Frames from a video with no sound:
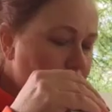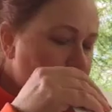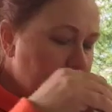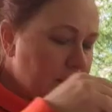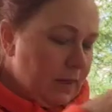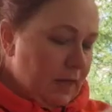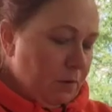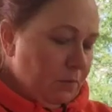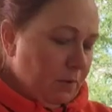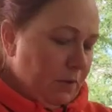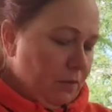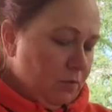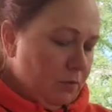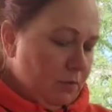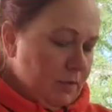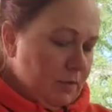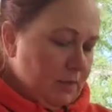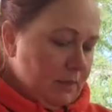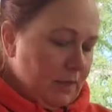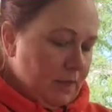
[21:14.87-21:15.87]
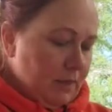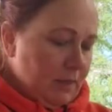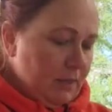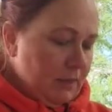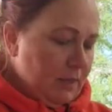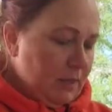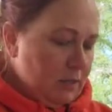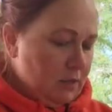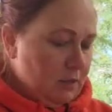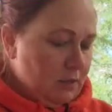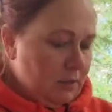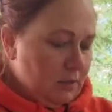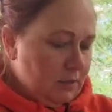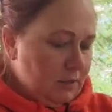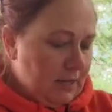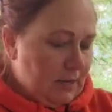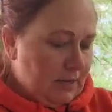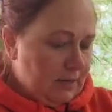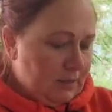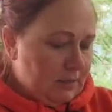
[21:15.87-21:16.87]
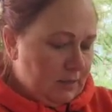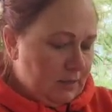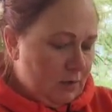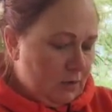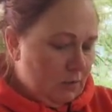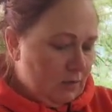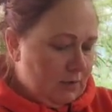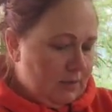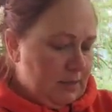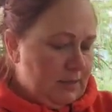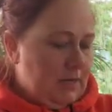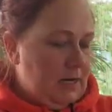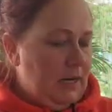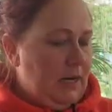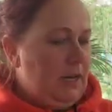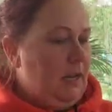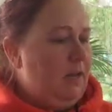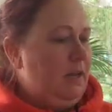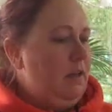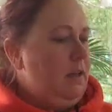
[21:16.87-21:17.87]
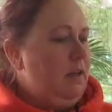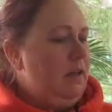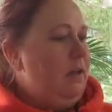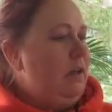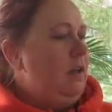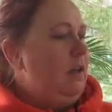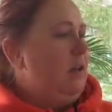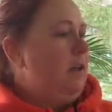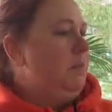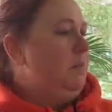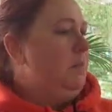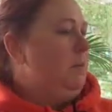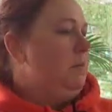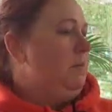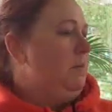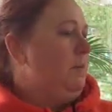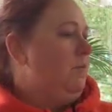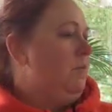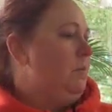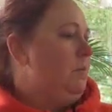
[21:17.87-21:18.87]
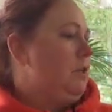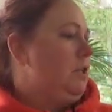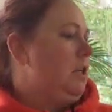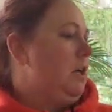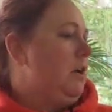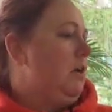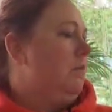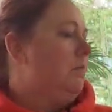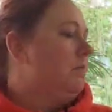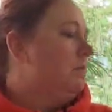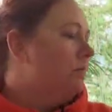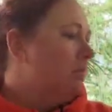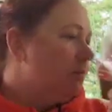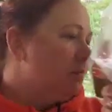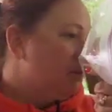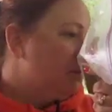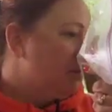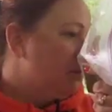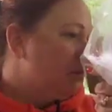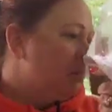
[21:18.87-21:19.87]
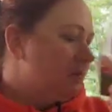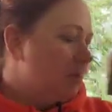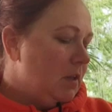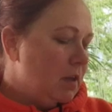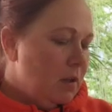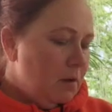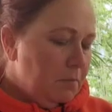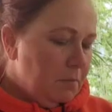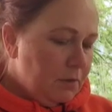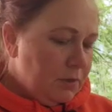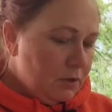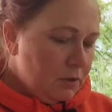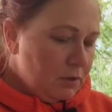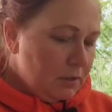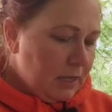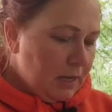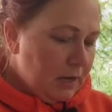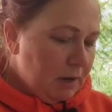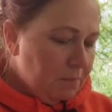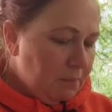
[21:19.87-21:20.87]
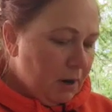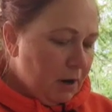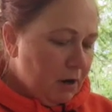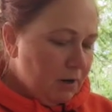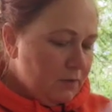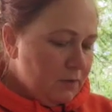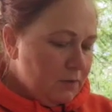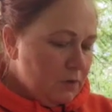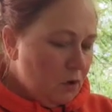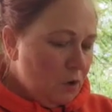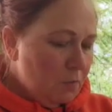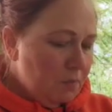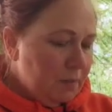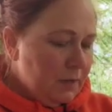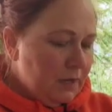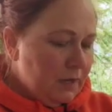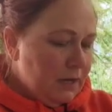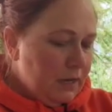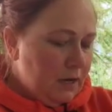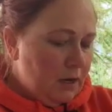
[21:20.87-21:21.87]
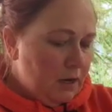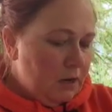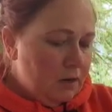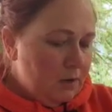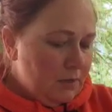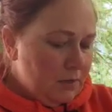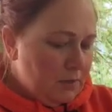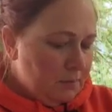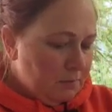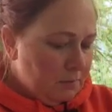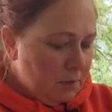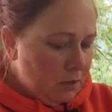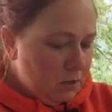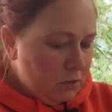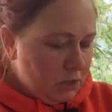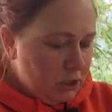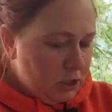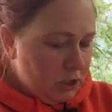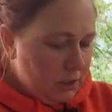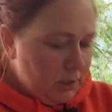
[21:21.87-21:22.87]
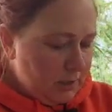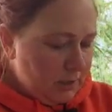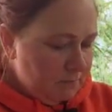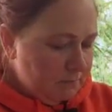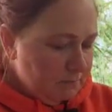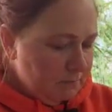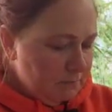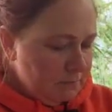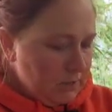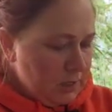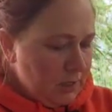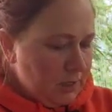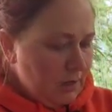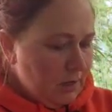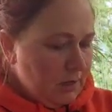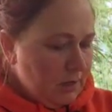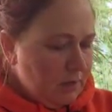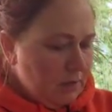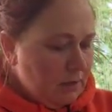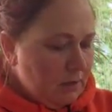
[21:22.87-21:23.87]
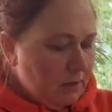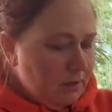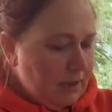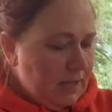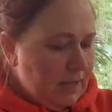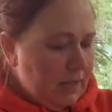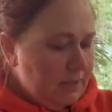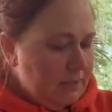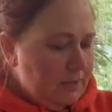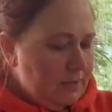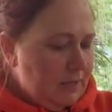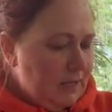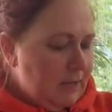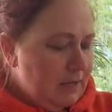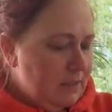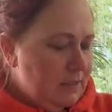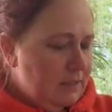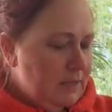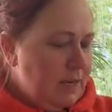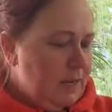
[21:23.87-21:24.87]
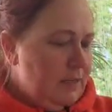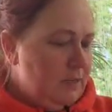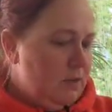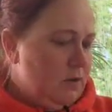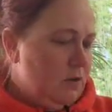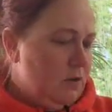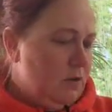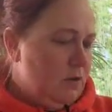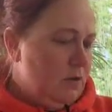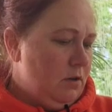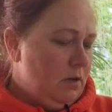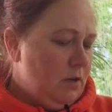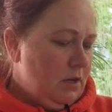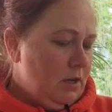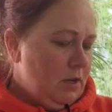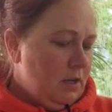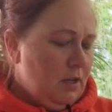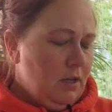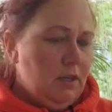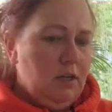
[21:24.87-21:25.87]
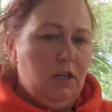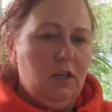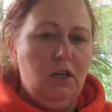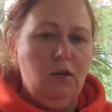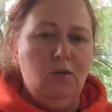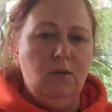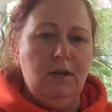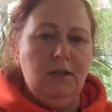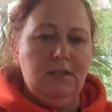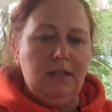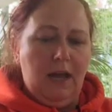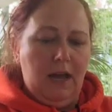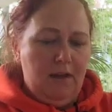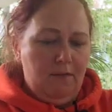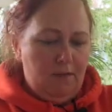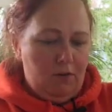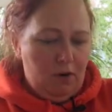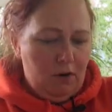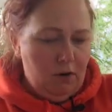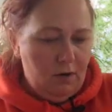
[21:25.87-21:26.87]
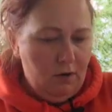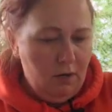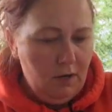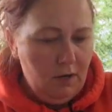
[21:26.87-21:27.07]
think they went through this. I think they just looked at it and said, oh, it's knitting. It must be for Michelle. But there's like a bar of soap in here and some lotion, a little hand sanitizer. Cute as ever.